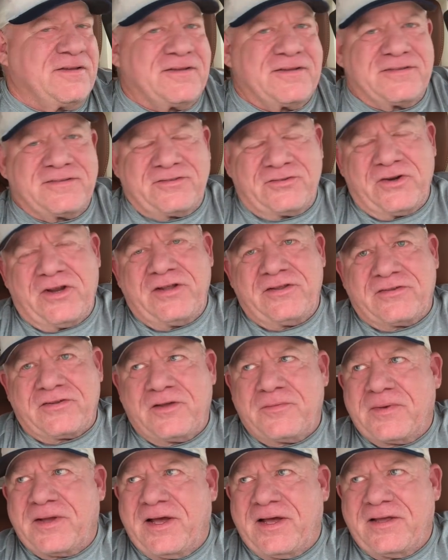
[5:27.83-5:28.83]
Drain
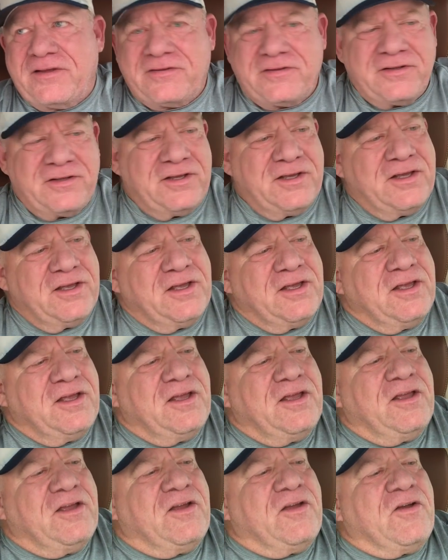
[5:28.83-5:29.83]
some guys.
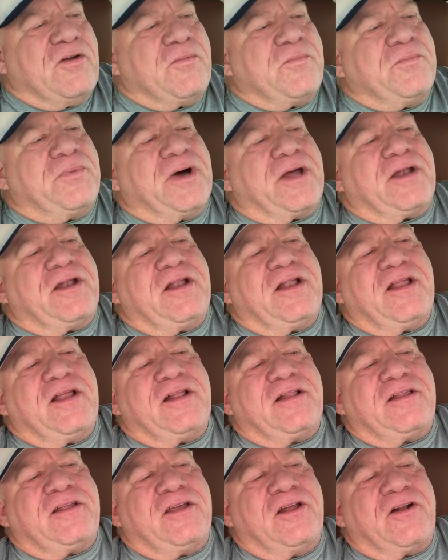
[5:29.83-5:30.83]
But,
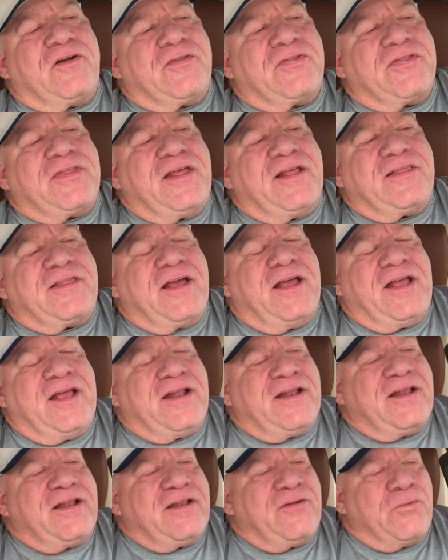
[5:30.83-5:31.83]
you know,
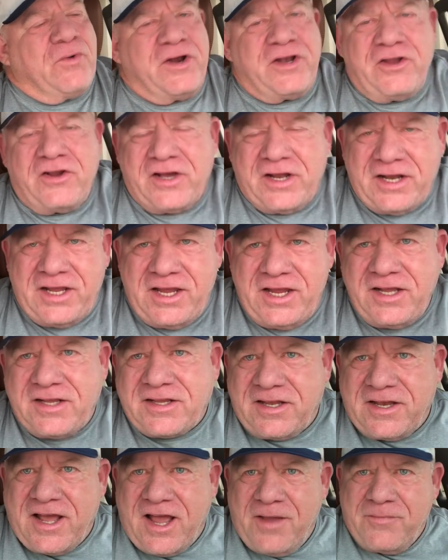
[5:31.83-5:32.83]
what are you going to eat
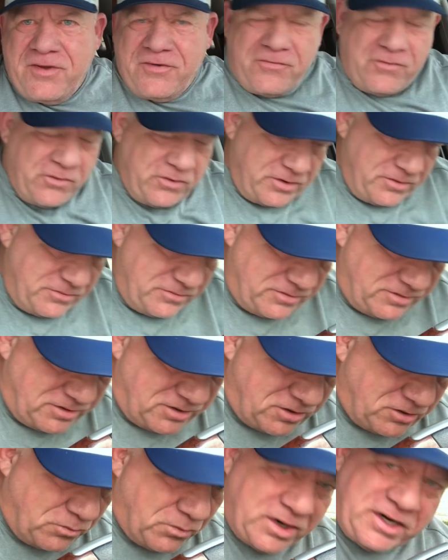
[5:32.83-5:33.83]
the night before?
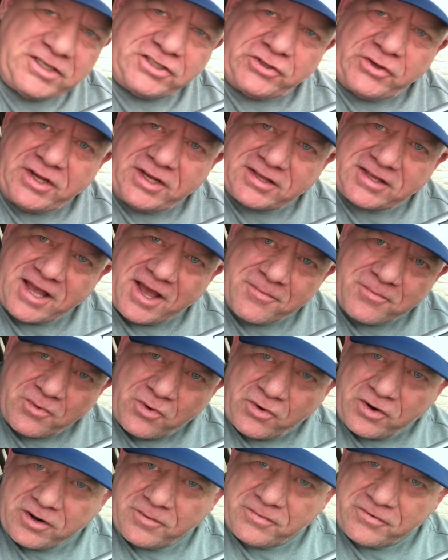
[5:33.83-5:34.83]
You know, what did you eat that
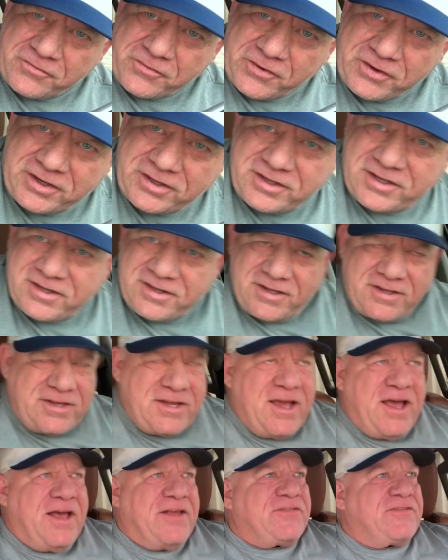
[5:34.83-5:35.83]
morning before you did the
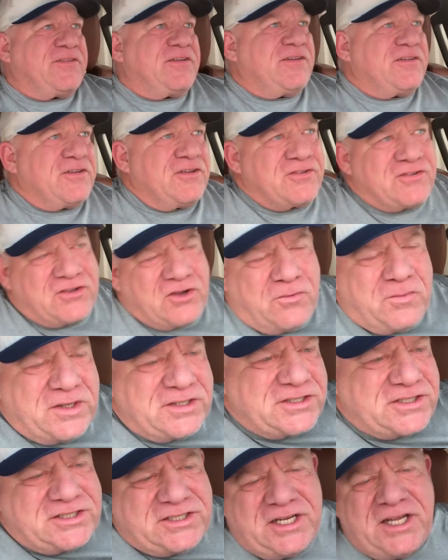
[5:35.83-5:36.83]
test? There's so
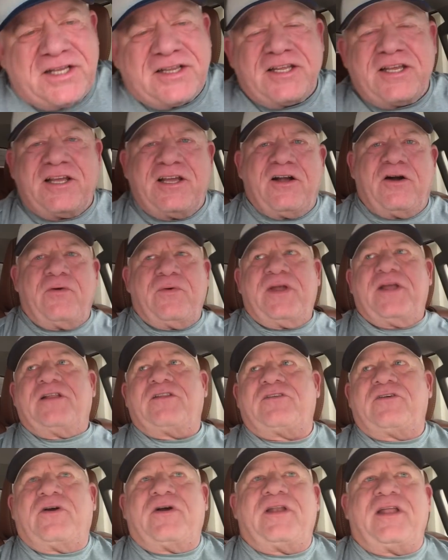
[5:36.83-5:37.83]
much shit to go
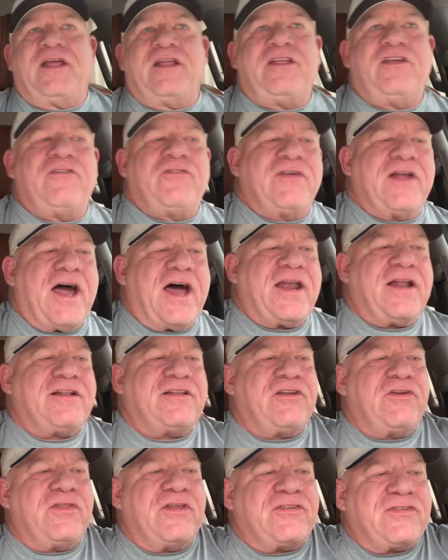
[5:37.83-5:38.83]
into it, and you've got to
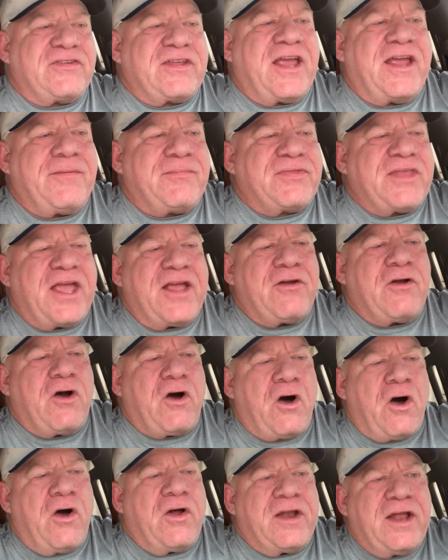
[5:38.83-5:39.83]
do the same thing
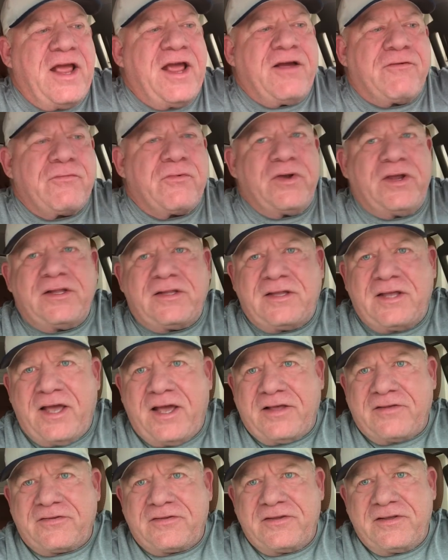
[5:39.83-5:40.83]
on every
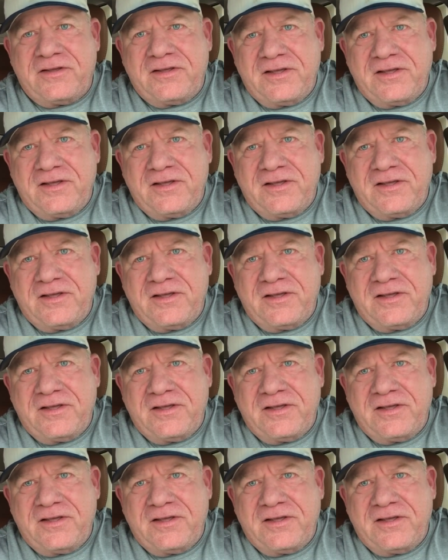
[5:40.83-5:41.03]
test.